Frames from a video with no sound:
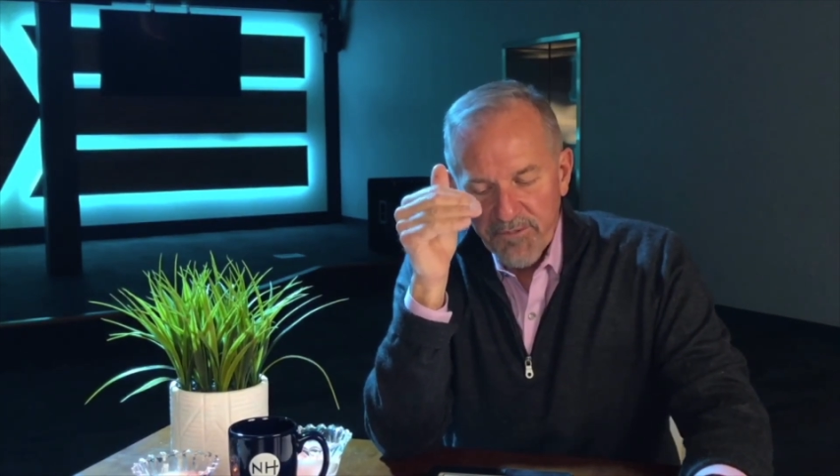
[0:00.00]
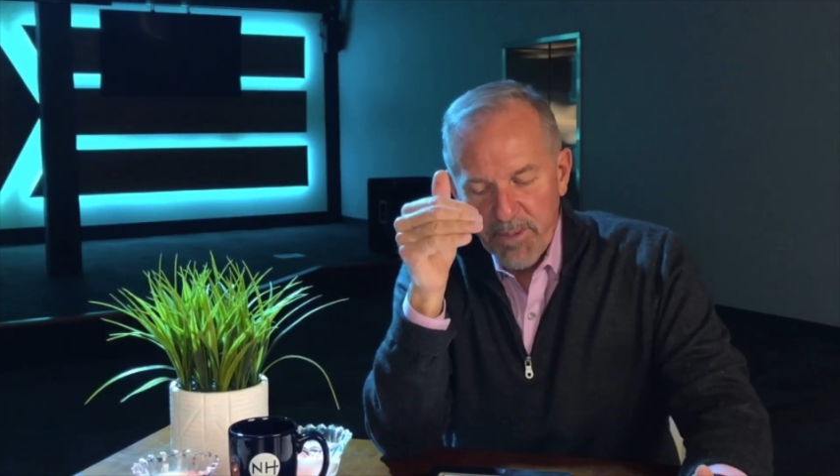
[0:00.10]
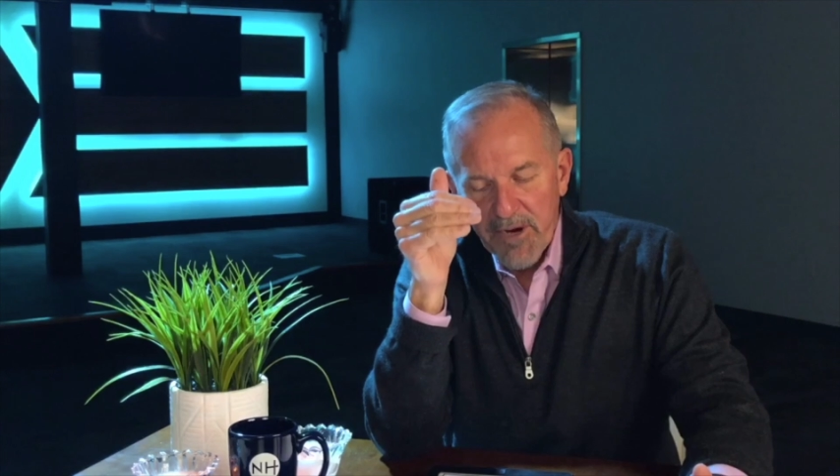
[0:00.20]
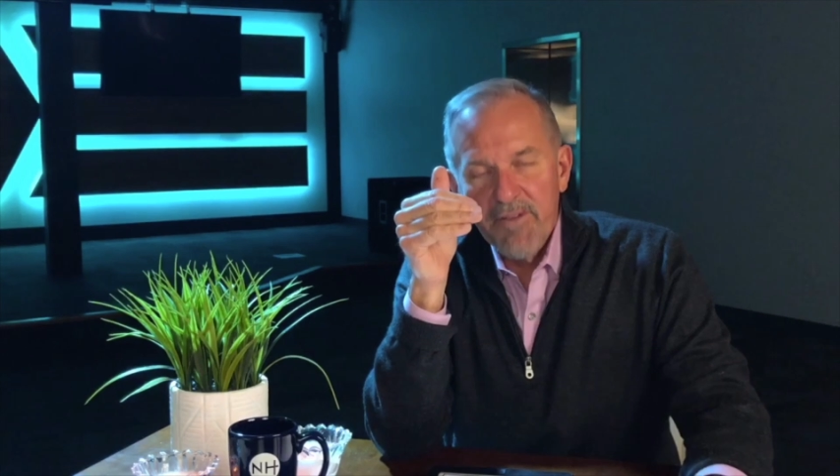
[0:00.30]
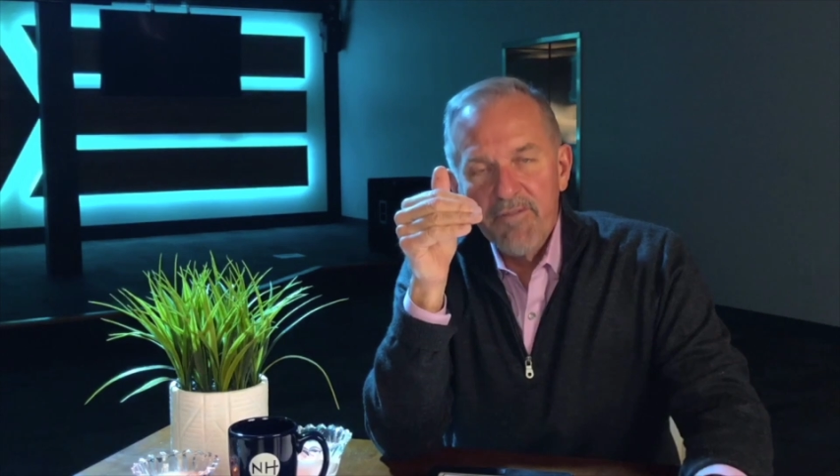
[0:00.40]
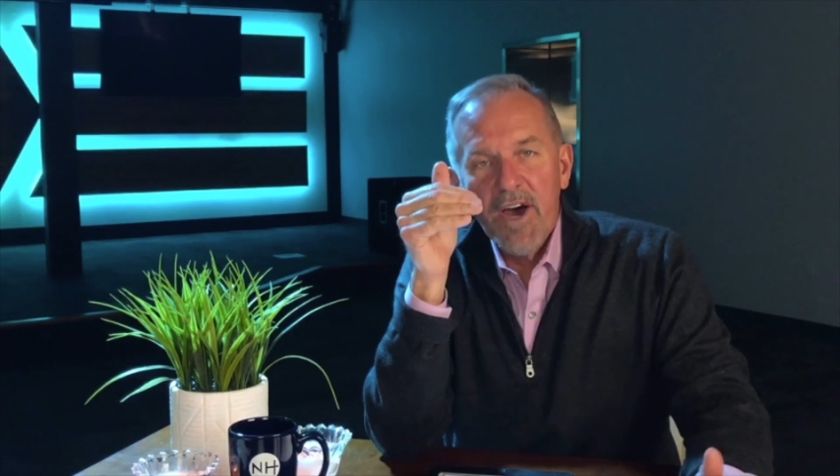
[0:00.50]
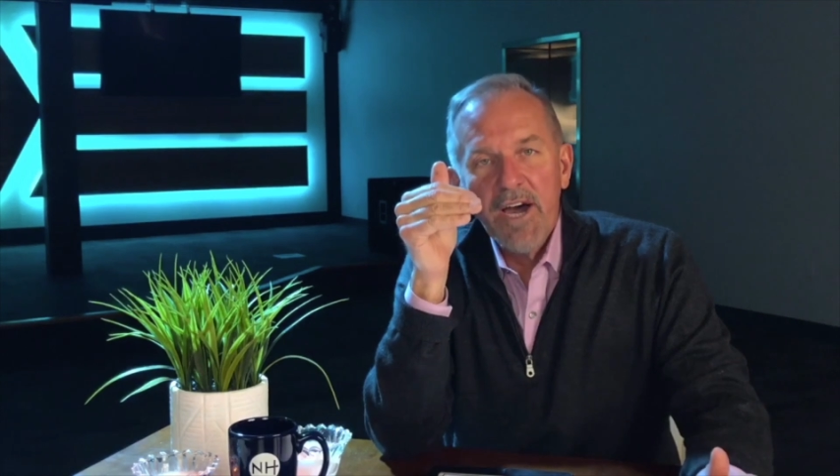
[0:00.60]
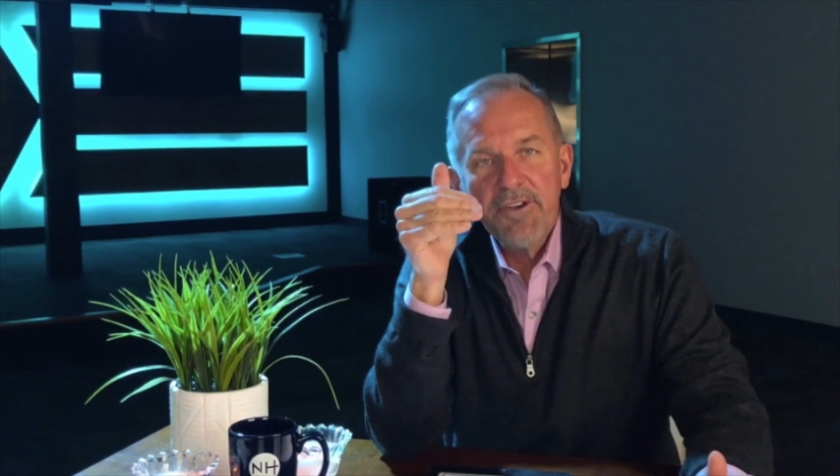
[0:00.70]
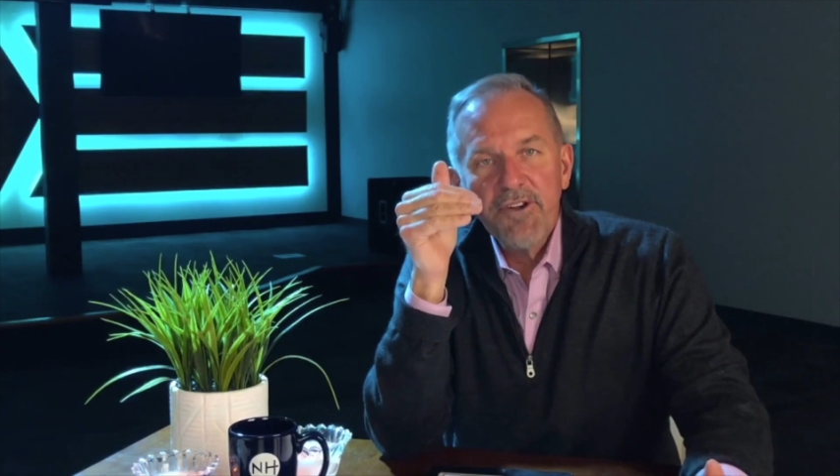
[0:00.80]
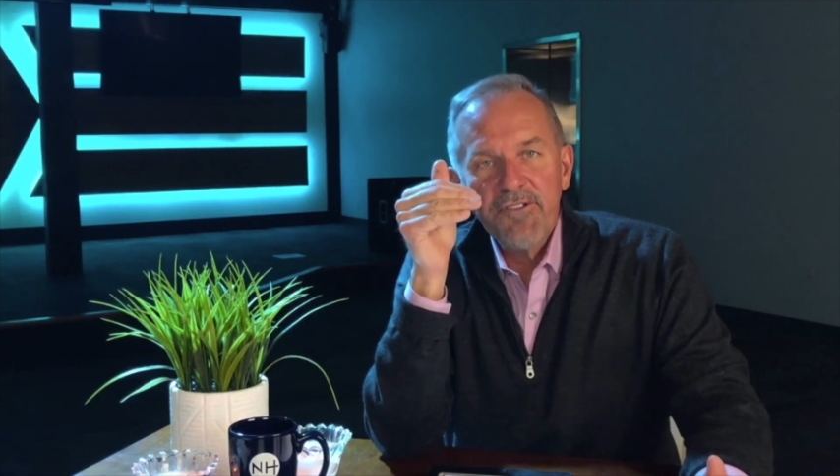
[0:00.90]
spirit of
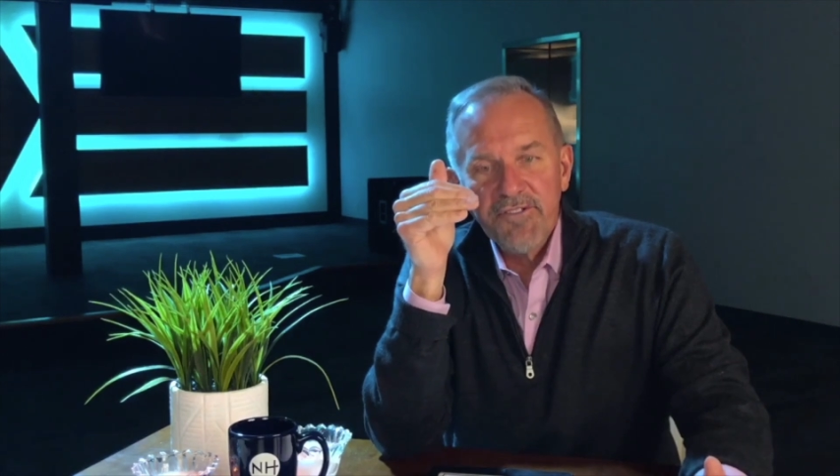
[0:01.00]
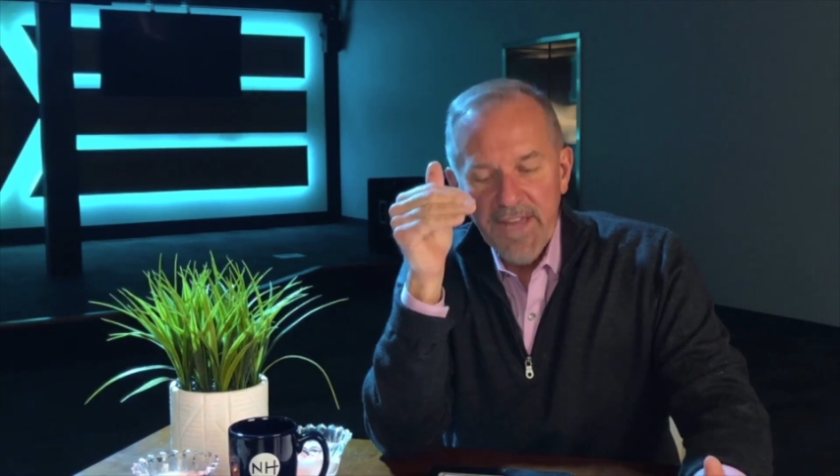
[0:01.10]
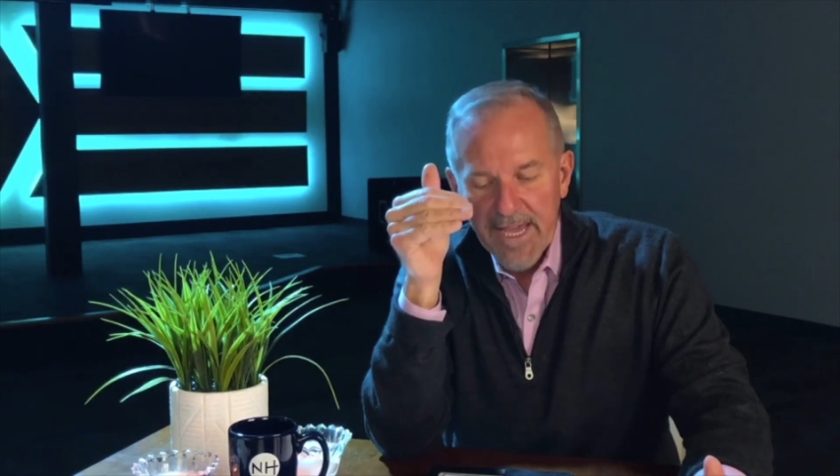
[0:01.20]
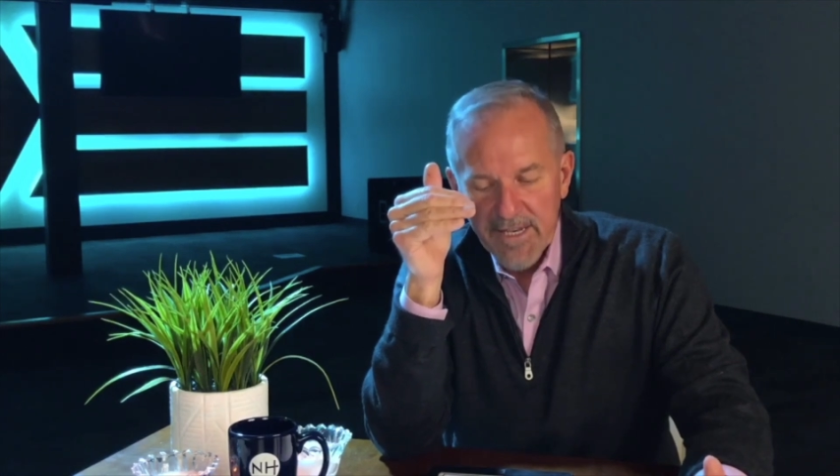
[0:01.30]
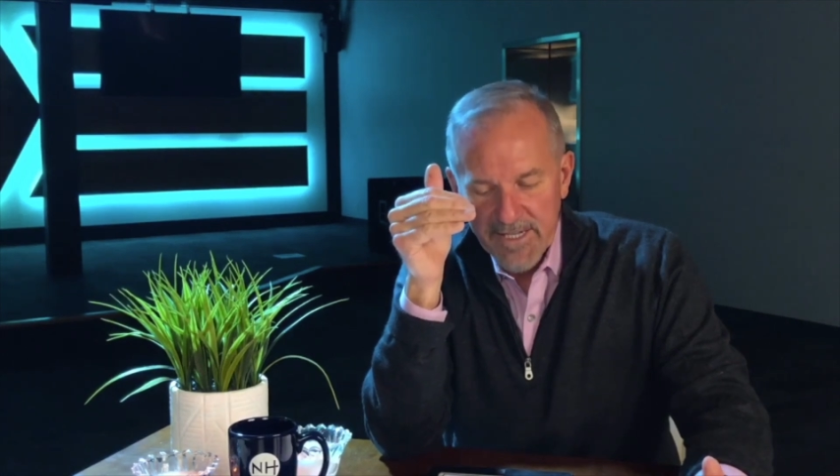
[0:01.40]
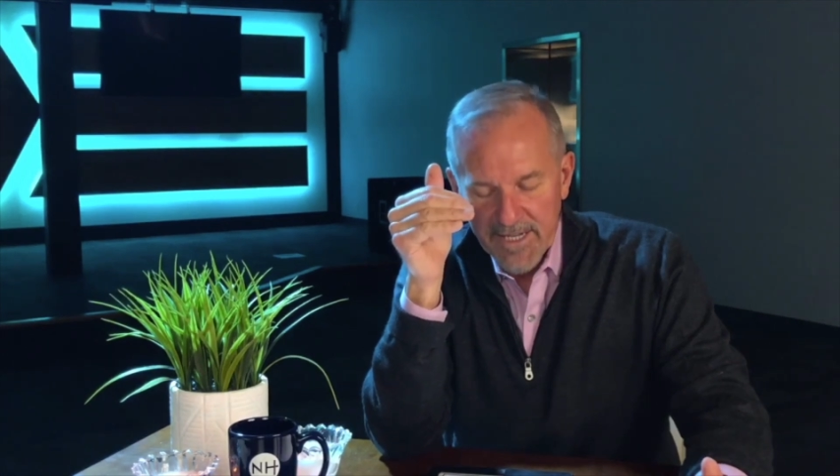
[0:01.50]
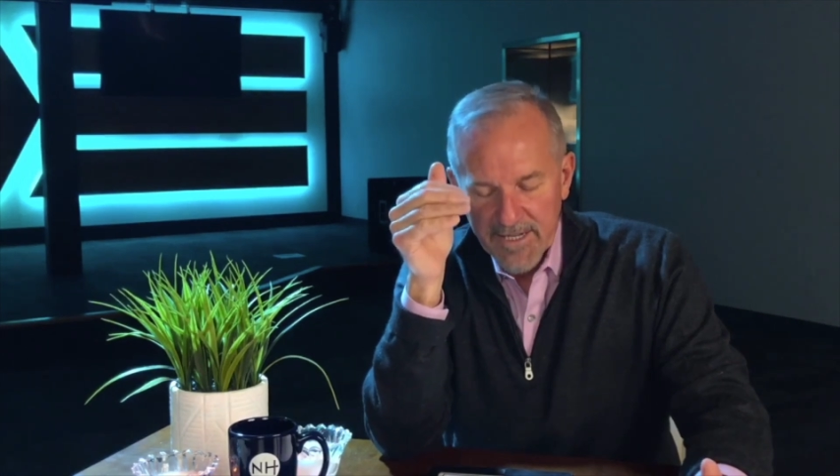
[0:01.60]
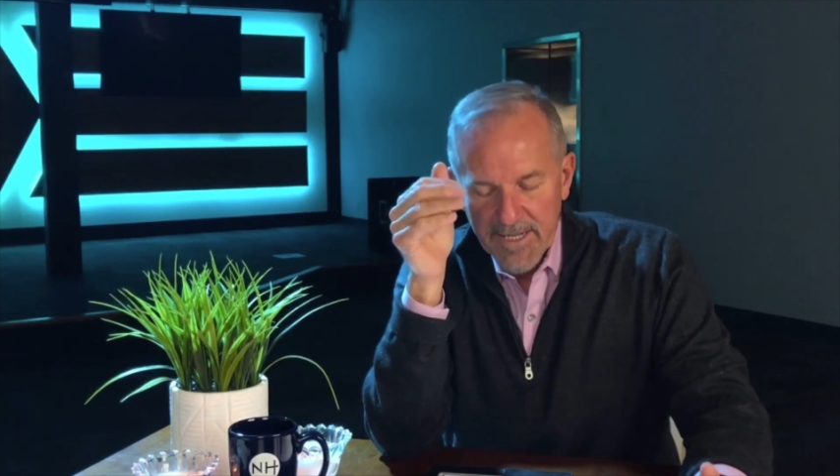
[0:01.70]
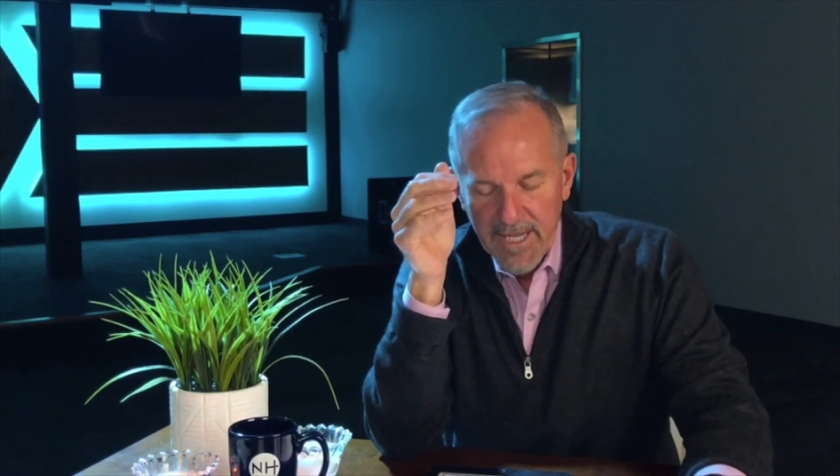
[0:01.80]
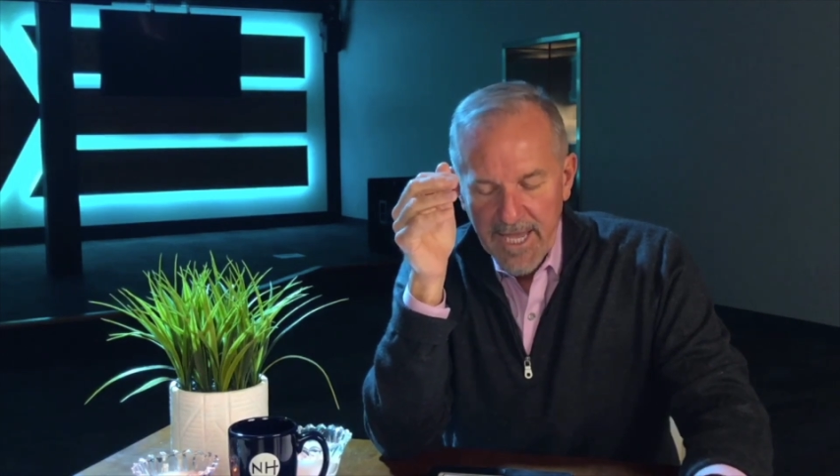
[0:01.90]
understanding.